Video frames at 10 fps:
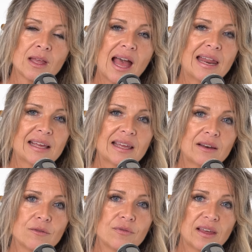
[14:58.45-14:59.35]
And it
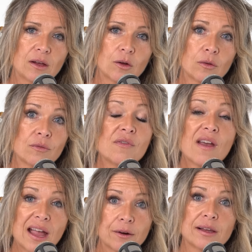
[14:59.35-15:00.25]
can feel
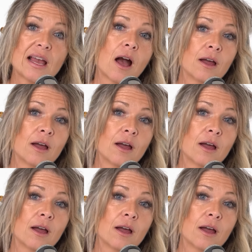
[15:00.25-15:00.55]
very